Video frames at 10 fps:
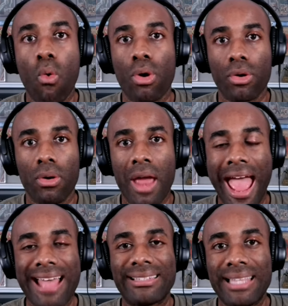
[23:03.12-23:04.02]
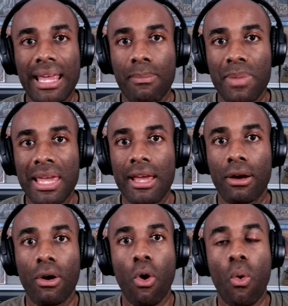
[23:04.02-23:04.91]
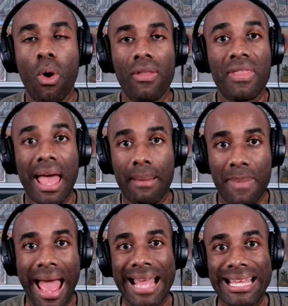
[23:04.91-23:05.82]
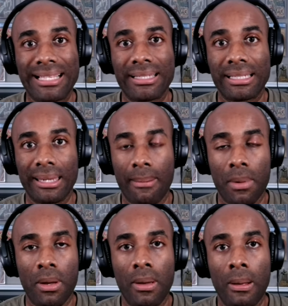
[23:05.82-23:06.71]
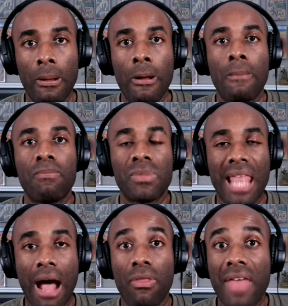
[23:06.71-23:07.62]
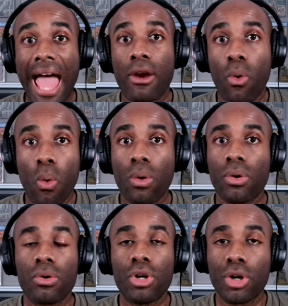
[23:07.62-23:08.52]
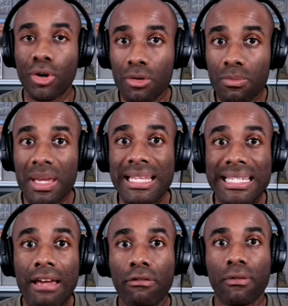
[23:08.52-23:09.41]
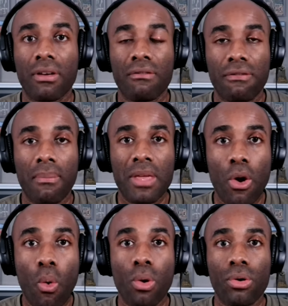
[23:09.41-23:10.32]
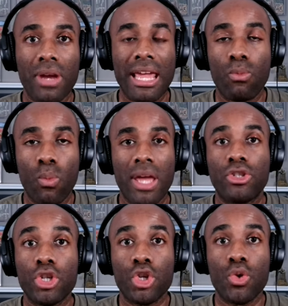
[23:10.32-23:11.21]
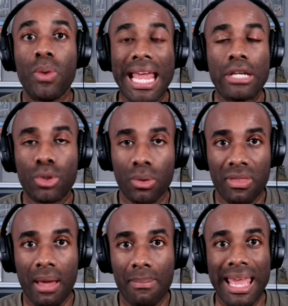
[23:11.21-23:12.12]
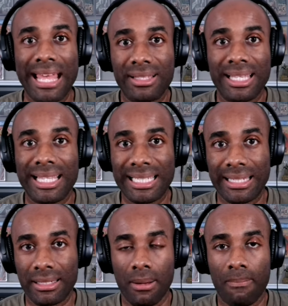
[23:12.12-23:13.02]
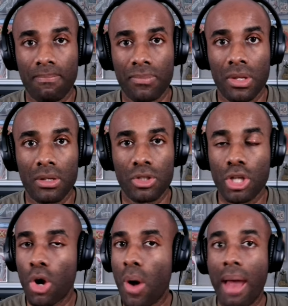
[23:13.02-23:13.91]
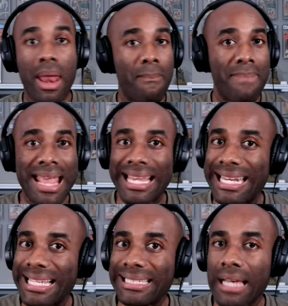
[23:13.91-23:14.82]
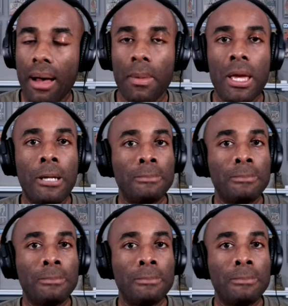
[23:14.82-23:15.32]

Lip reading: order as they appear on that packing slip. Now, that order could be different from the order in which you entered them into the system. So, and I'm making this up,